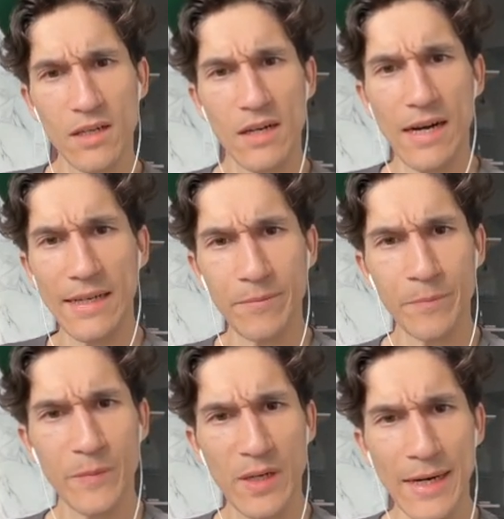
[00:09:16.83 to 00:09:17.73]

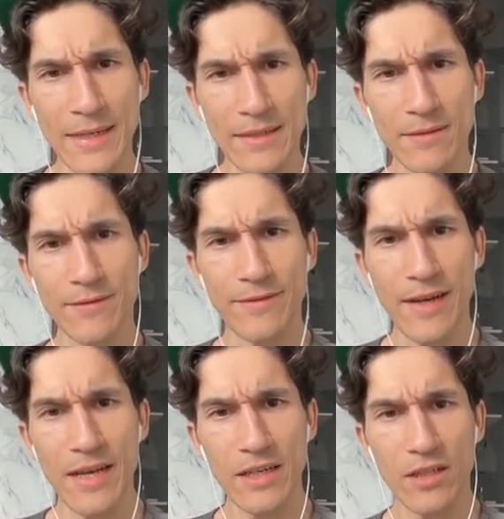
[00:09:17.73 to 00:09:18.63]
I'm kind of
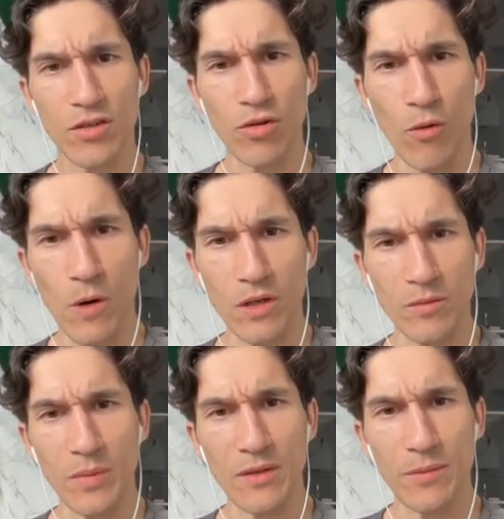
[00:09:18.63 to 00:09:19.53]
very
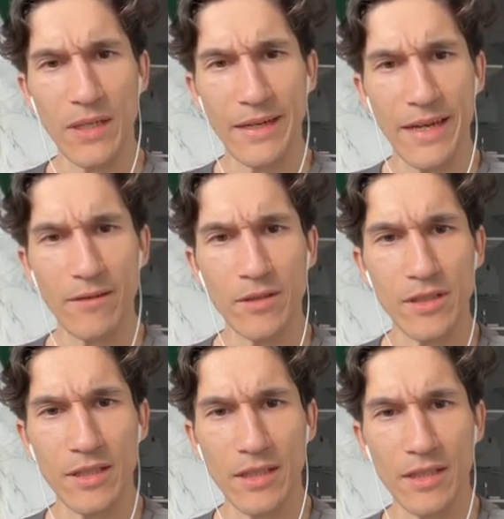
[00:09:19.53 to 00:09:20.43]
torn between
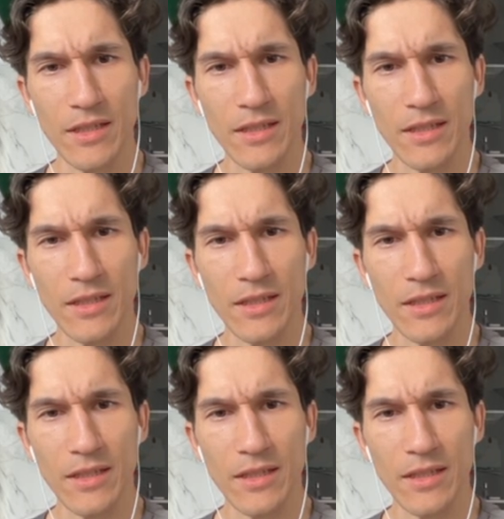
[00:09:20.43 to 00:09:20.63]
everything.